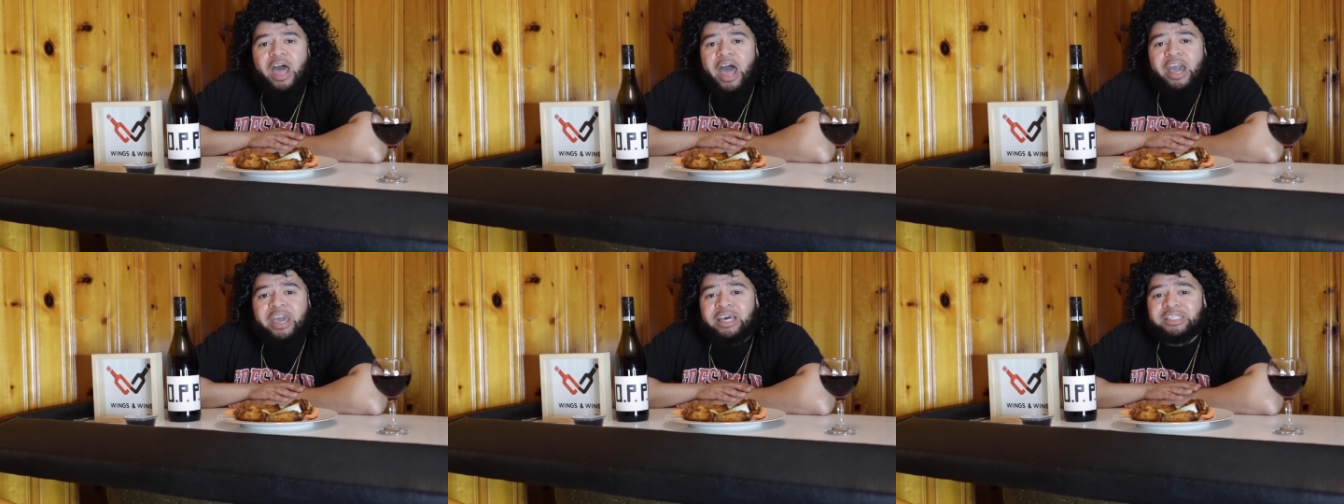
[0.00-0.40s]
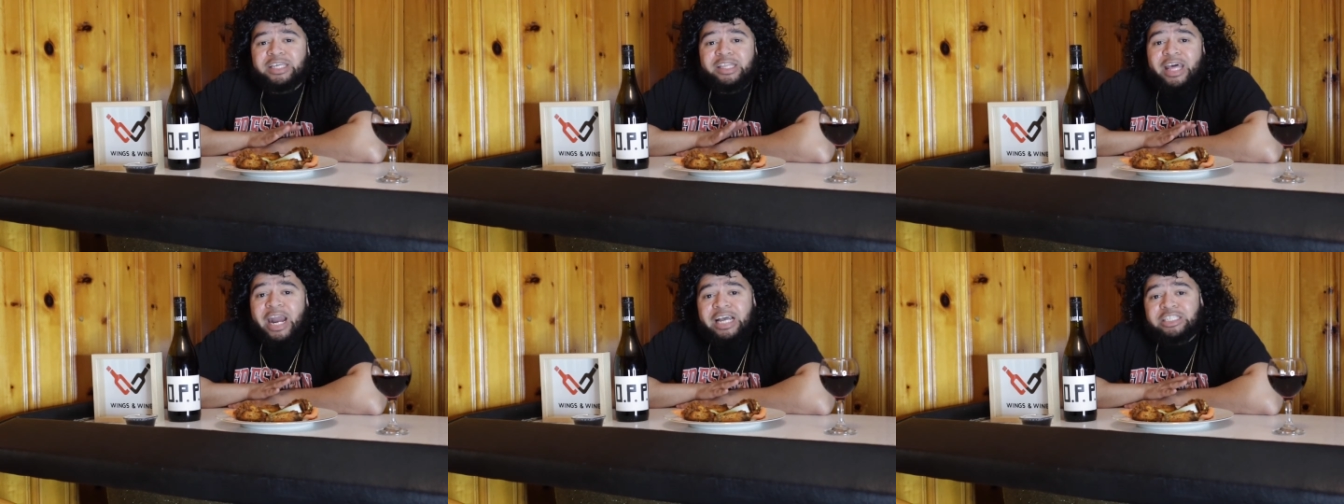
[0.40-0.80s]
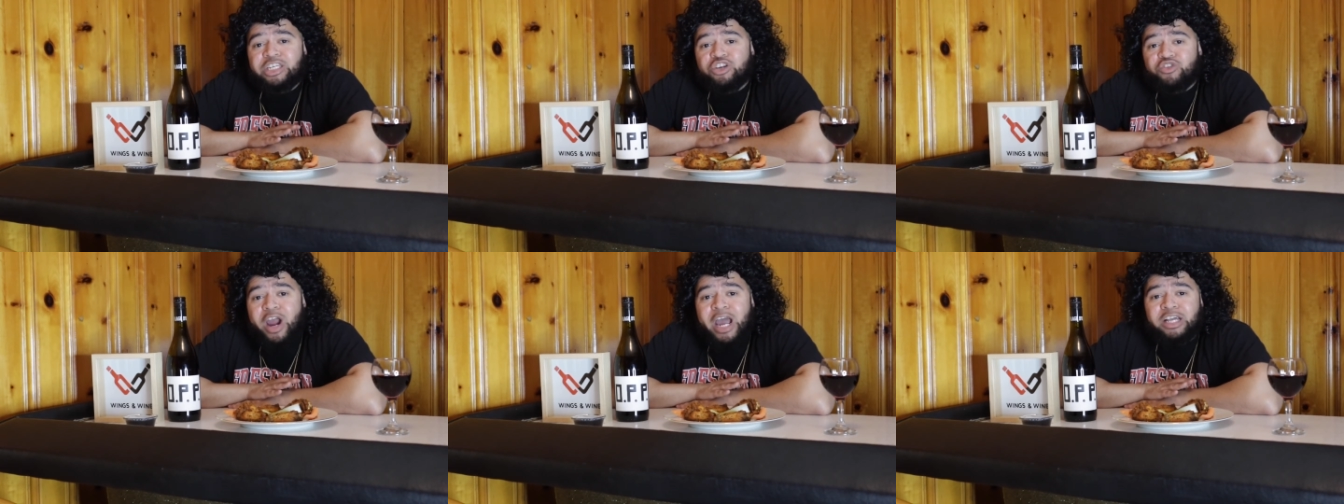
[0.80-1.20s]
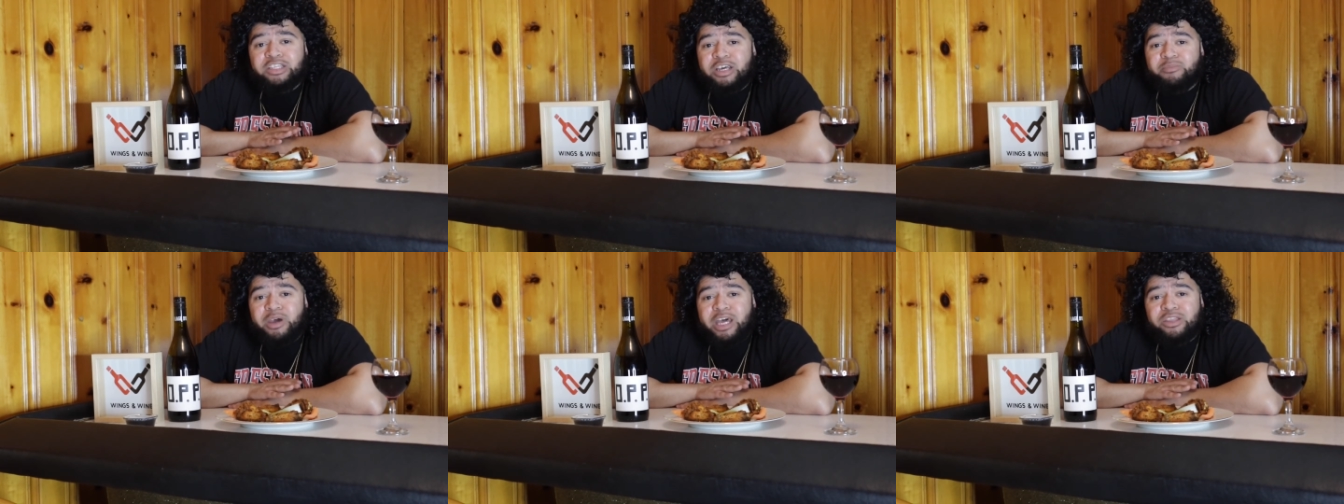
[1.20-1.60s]
I can't say that I actually
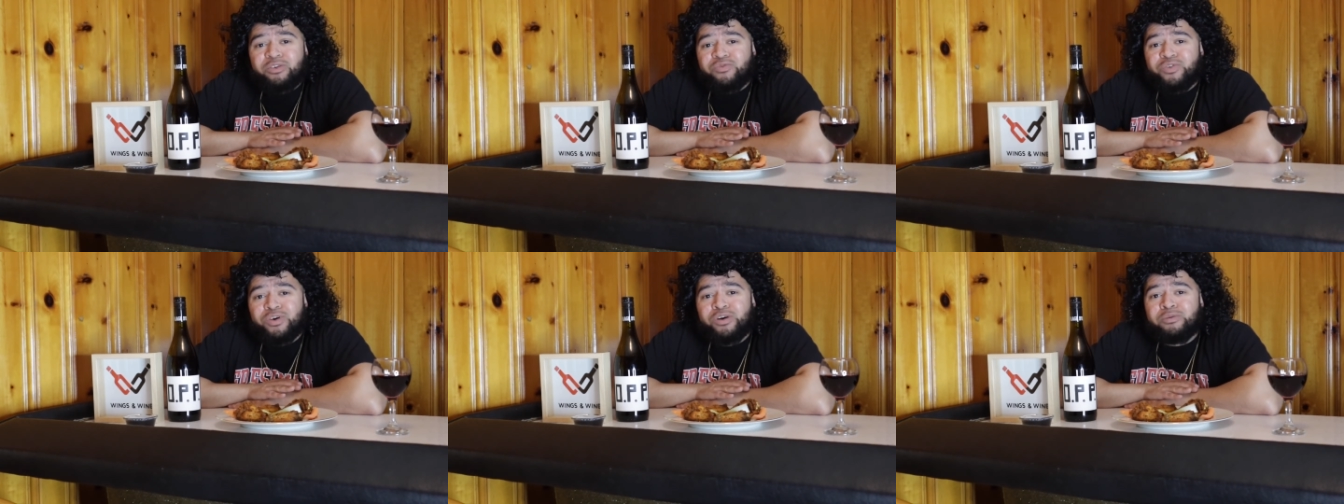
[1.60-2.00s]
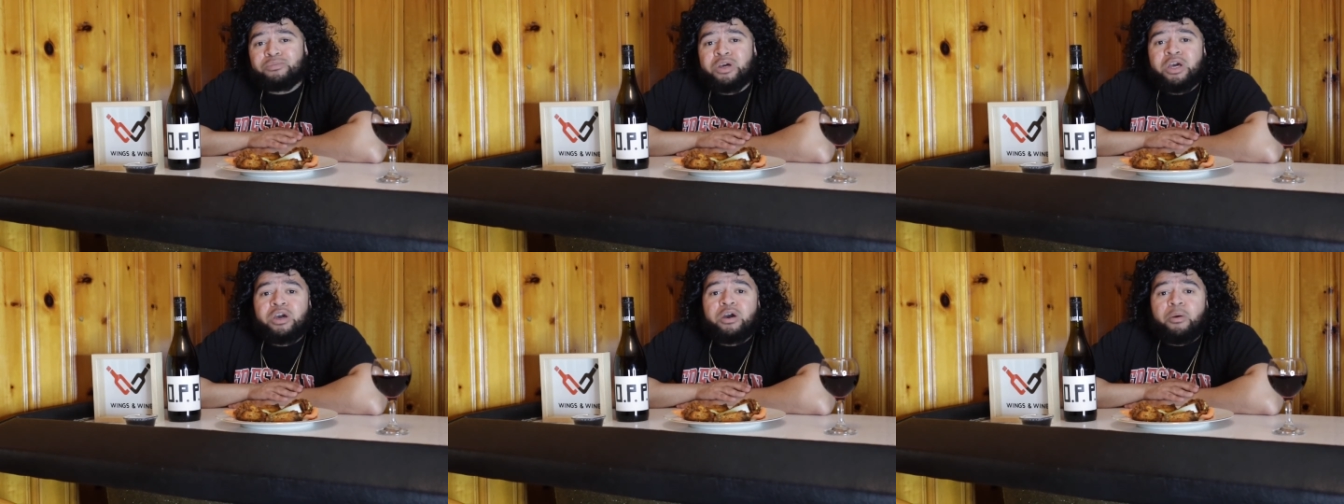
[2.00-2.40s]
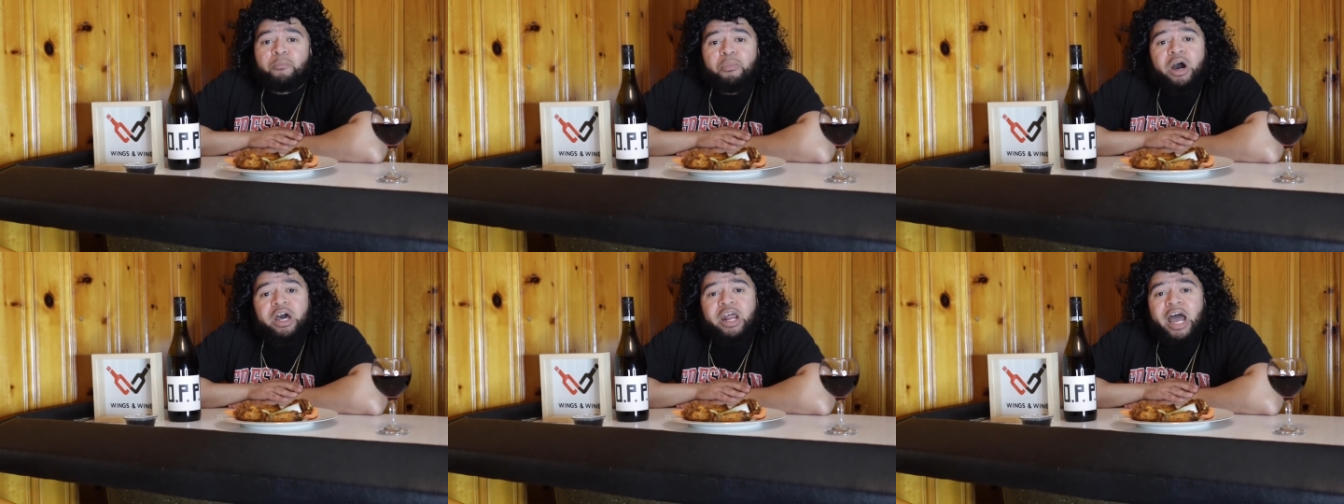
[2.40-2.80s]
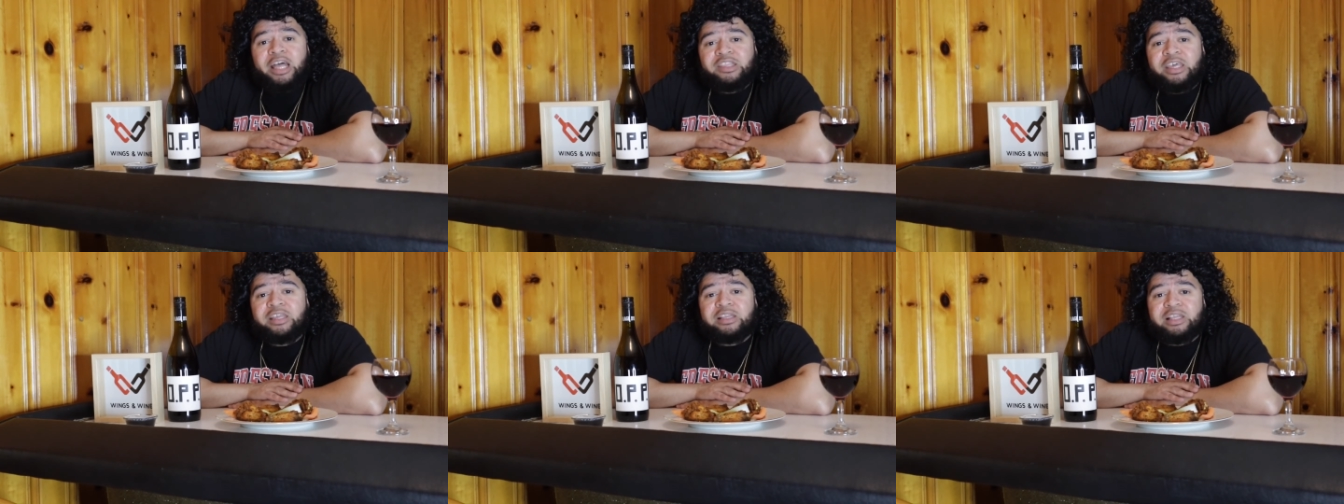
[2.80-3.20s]
cracked up at the film, but
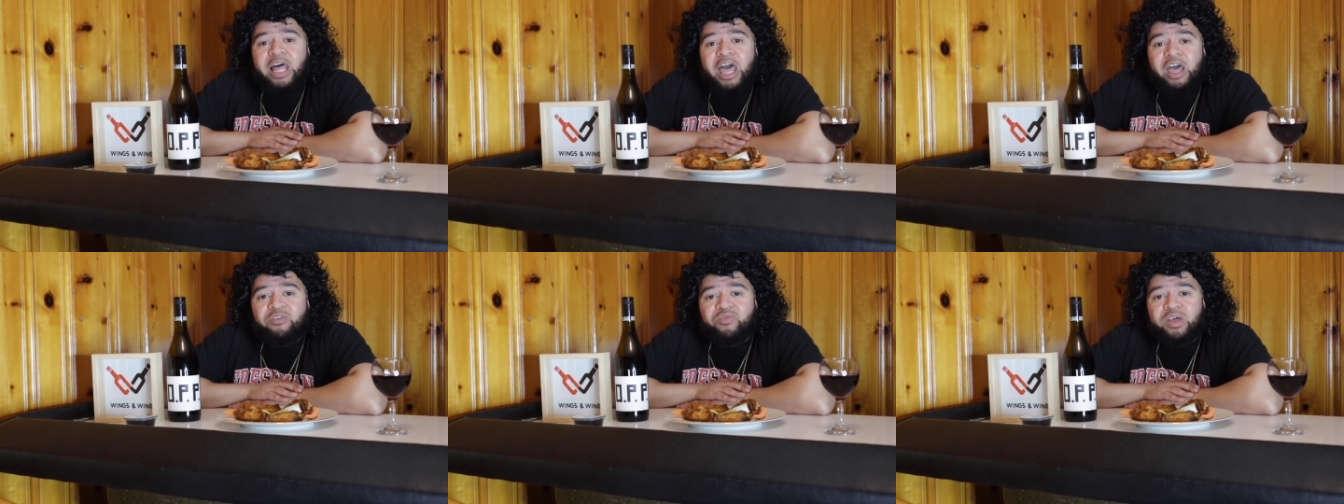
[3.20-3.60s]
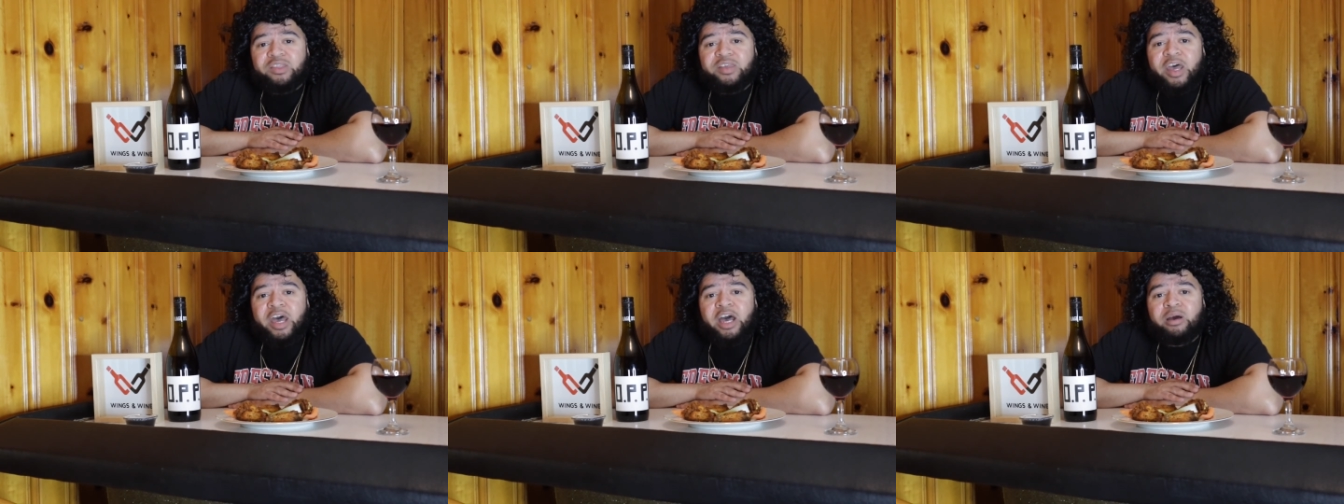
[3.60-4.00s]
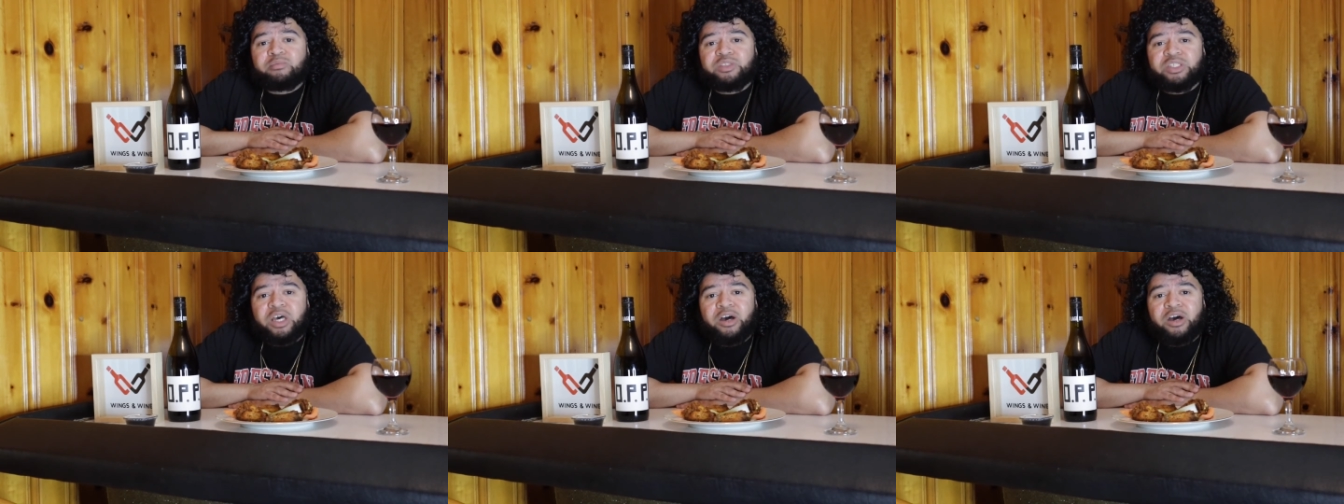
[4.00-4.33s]
I did laugh at times.